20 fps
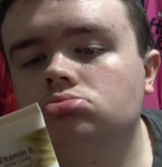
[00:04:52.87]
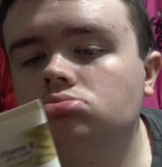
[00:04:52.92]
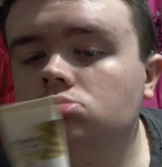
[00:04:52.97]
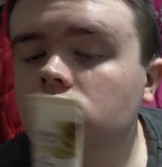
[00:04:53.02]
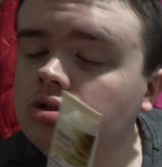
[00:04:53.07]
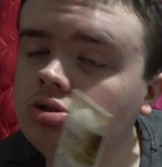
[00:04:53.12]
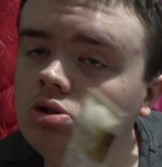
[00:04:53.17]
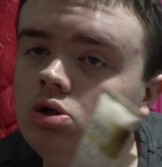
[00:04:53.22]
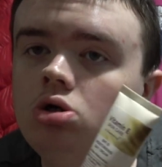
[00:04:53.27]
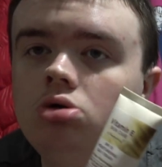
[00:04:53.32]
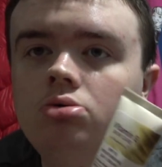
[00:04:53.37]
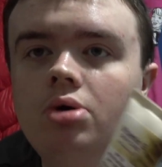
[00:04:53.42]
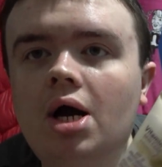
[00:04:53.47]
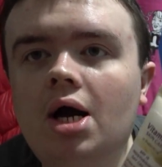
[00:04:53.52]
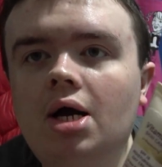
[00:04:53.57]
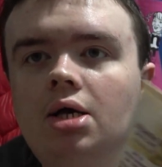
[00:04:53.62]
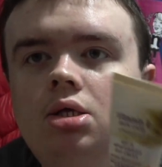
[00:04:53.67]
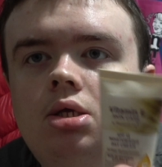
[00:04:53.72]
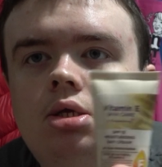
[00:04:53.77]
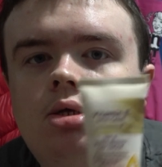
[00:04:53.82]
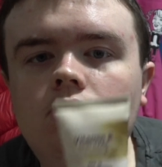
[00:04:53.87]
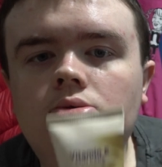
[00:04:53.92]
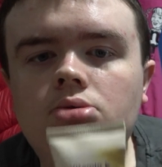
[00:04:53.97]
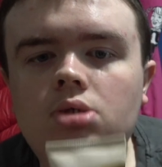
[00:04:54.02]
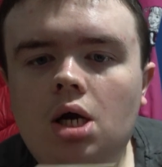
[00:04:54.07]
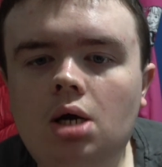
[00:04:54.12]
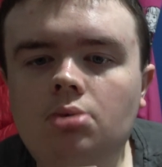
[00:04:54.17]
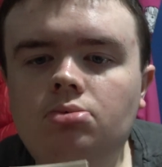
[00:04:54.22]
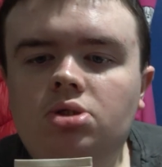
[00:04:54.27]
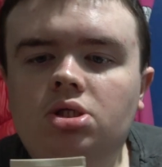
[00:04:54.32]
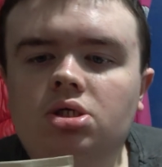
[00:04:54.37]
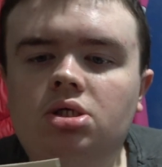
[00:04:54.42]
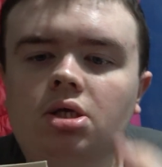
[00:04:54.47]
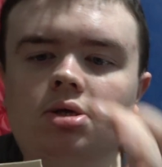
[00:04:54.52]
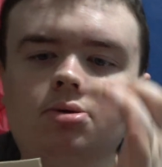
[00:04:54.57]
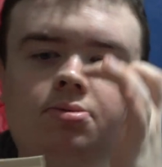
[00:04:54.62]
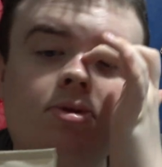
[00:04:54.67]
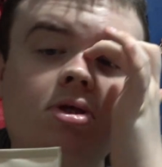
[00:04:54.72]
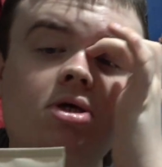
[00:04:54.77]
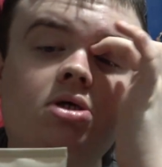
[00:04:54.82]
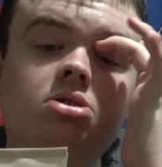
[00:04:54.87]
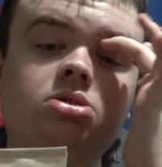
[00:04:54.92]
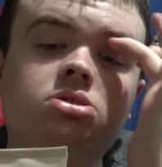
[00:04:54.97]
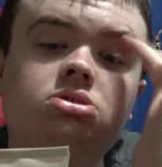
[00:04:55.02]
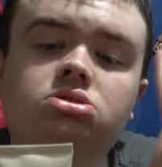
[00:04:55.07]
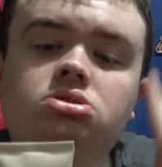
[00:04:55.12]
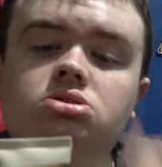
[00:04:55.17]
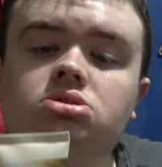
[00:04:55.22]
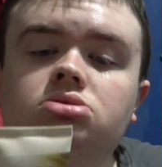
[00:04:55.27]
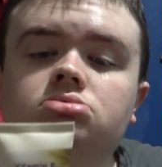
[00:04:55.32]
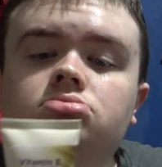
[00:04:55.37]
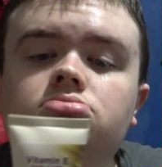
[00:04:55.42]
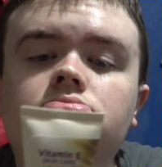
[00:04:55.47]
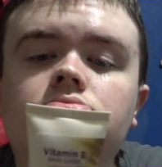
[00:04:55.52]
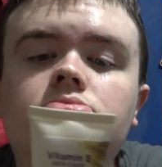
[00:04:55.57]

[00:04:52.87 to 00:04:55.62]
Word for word: It's alright. I'm gonna give this